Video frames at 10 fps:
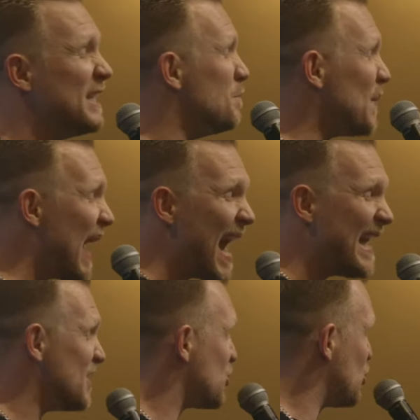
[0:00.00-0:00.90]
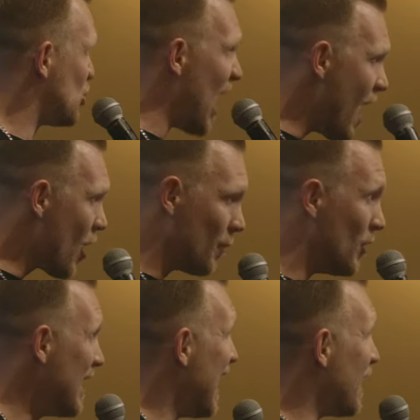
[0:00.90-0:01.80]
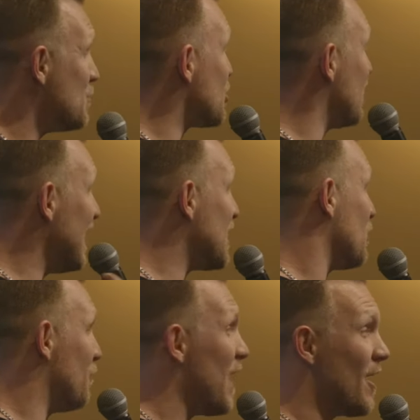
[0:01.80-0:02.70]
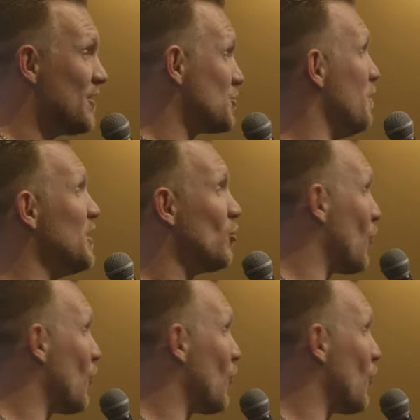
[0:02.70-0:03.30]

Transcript: It's bad. It's terrible. And I'm sure the lake of fire is going to be